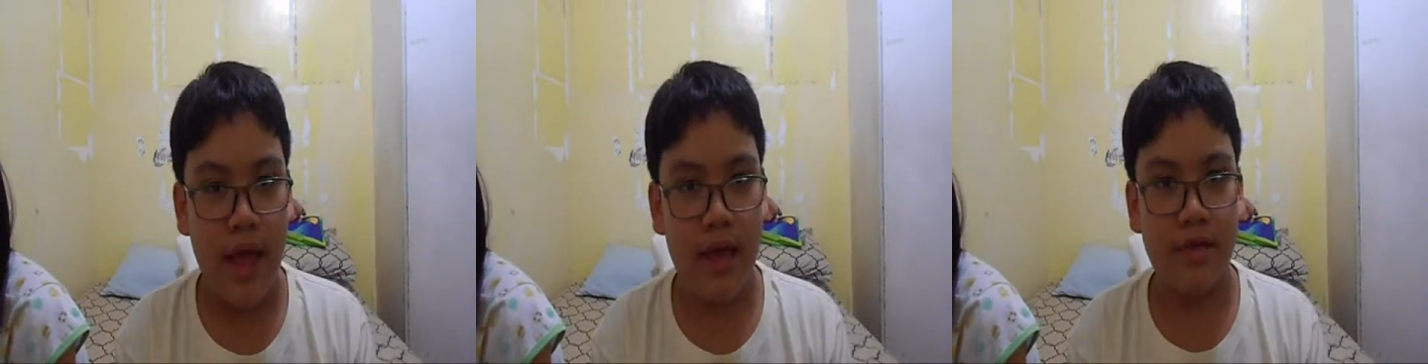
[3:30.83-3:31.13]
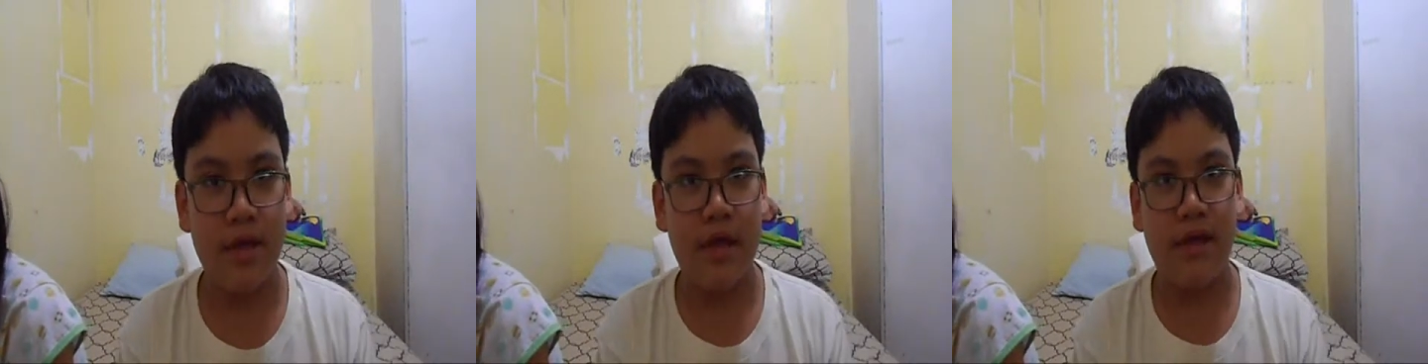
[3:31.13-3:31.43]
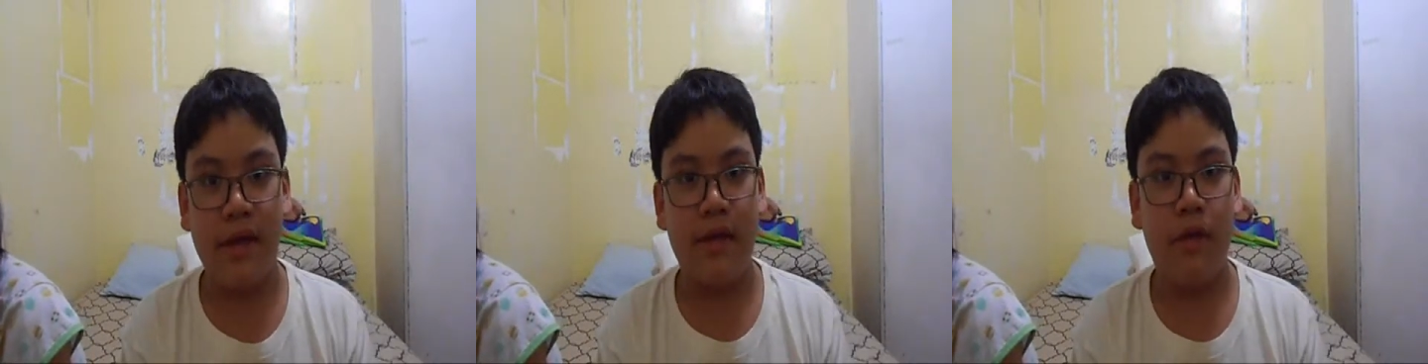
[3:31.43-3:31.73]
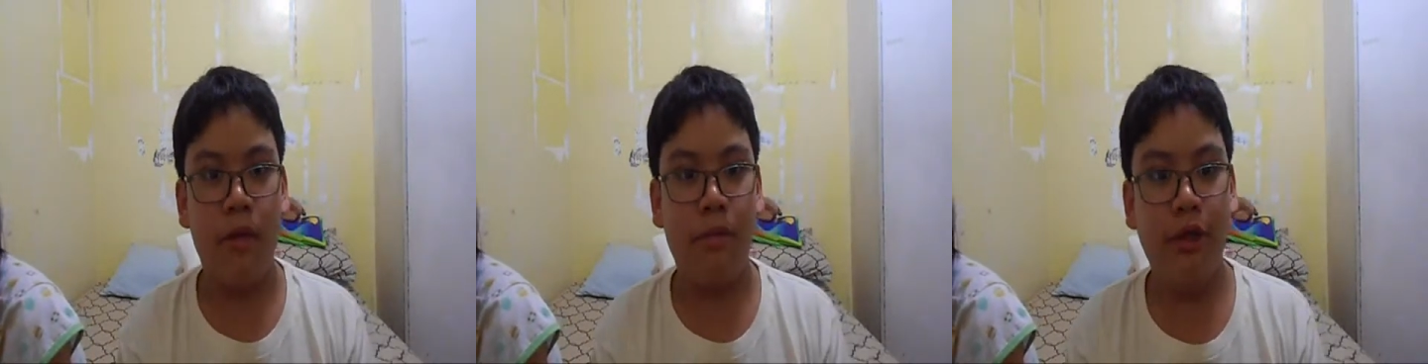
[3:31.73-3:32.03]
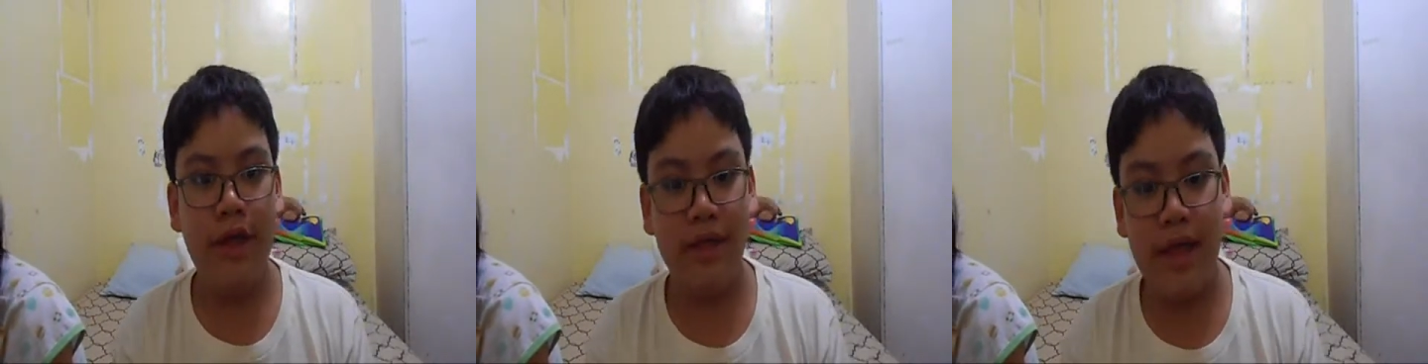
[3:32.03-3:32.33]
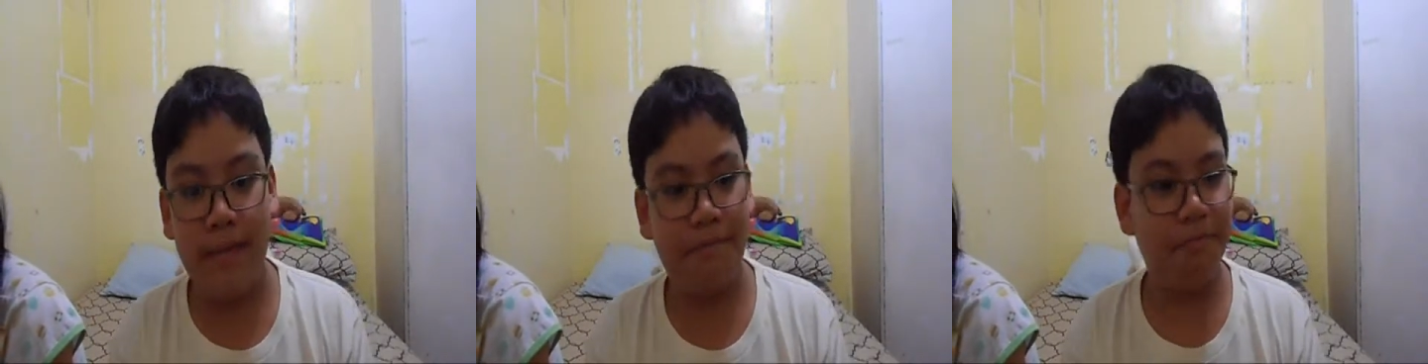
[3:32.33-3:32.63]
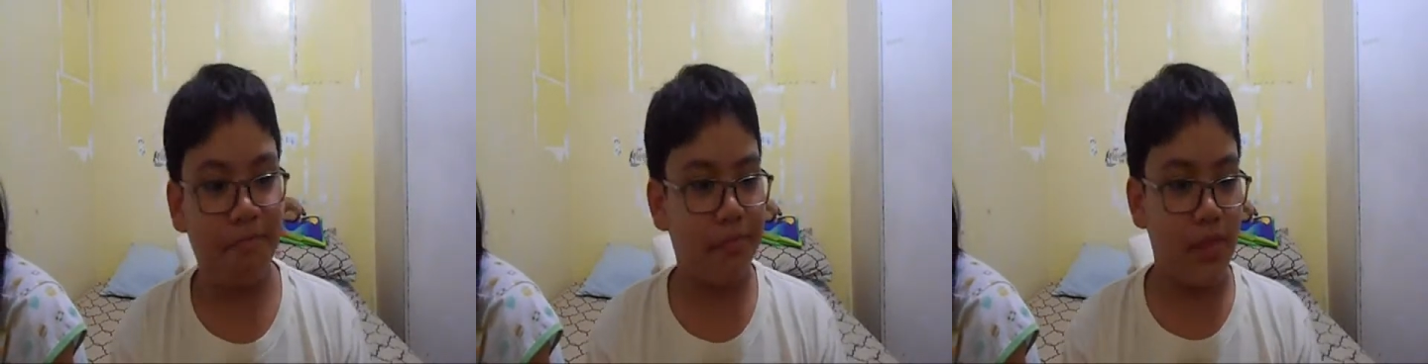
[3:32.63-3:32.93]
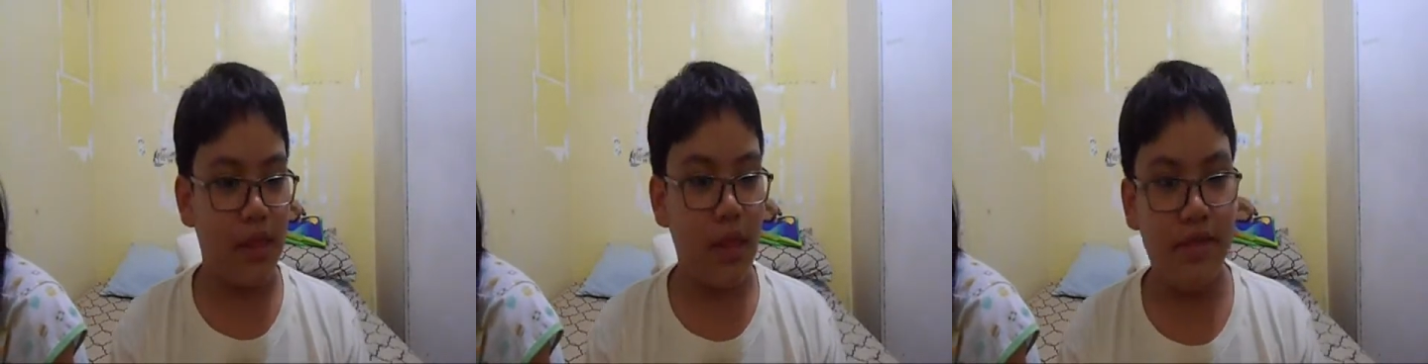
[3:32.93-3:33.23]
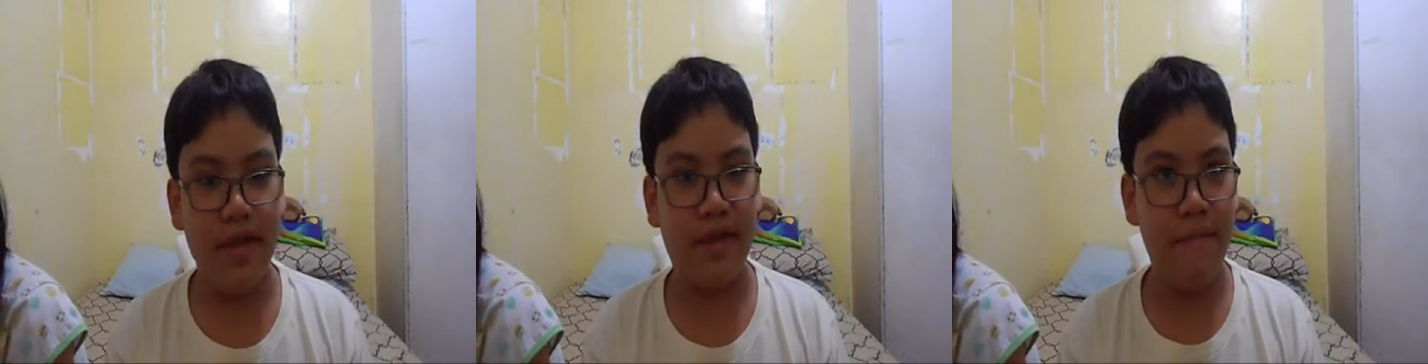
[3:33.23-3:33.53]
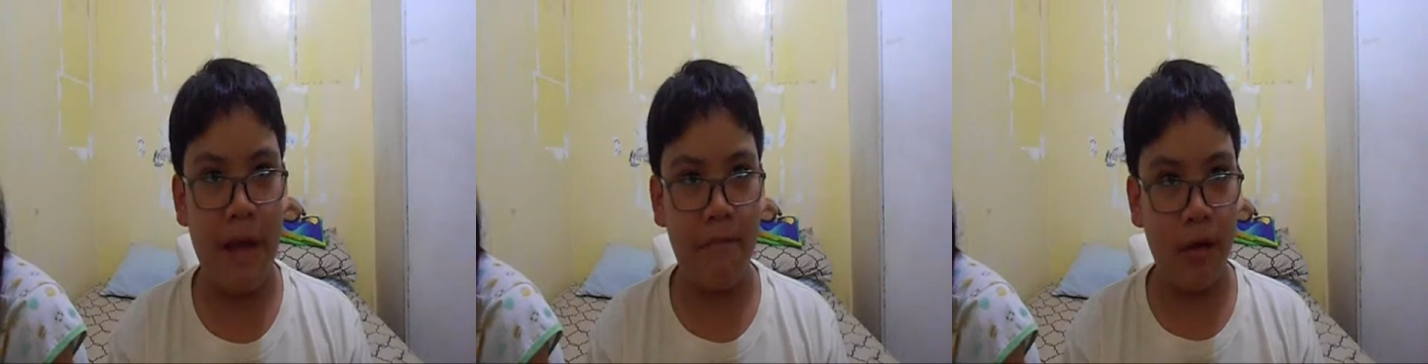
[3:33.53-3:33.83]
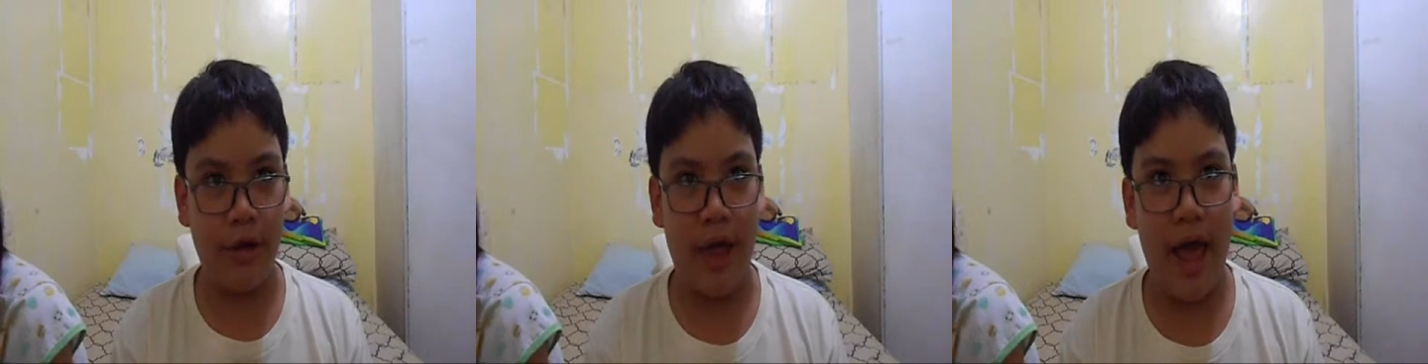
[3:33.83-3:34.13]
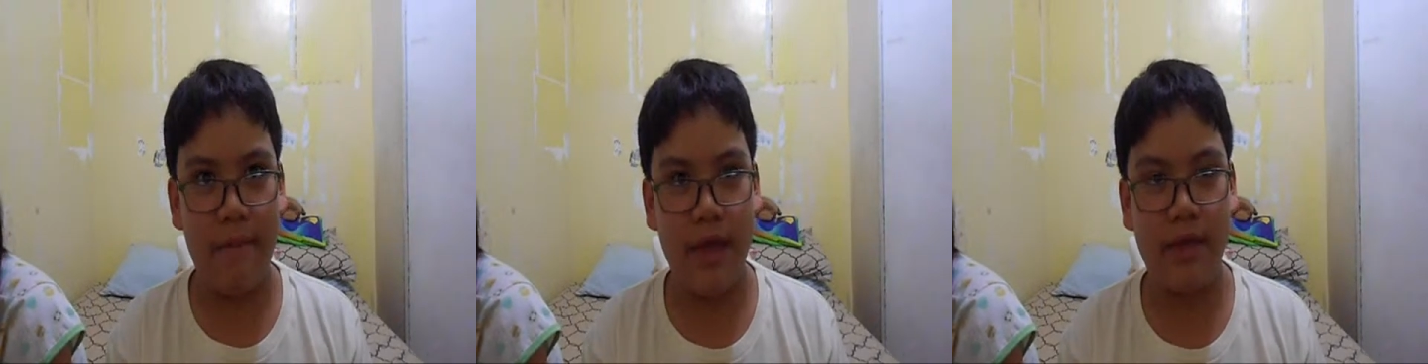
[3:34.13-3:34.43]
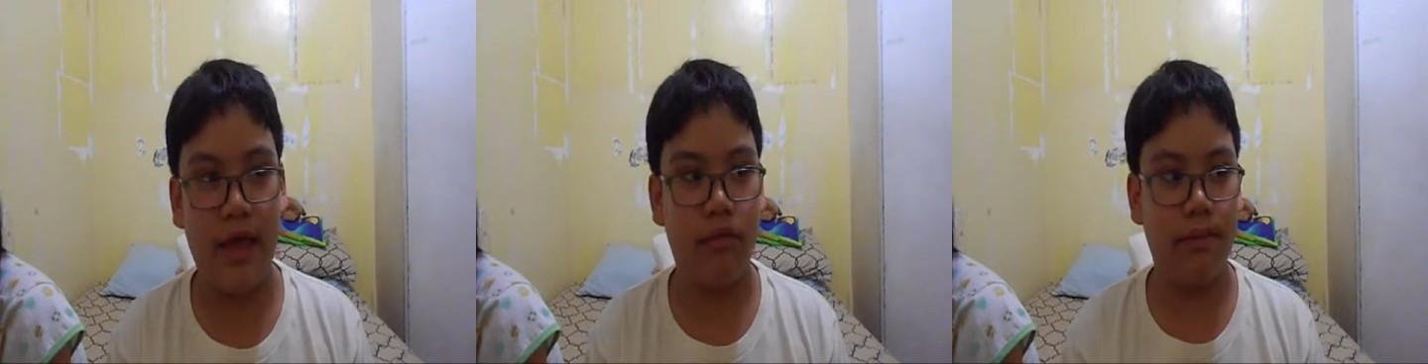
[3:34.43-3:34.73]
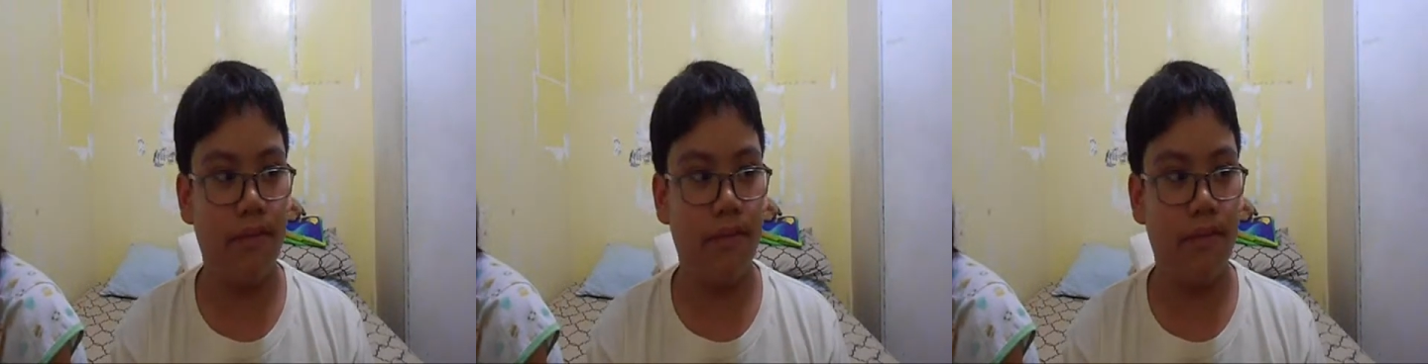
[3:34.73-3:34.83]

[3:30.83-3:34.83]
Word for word: it's just completely dismembered. I mean, they.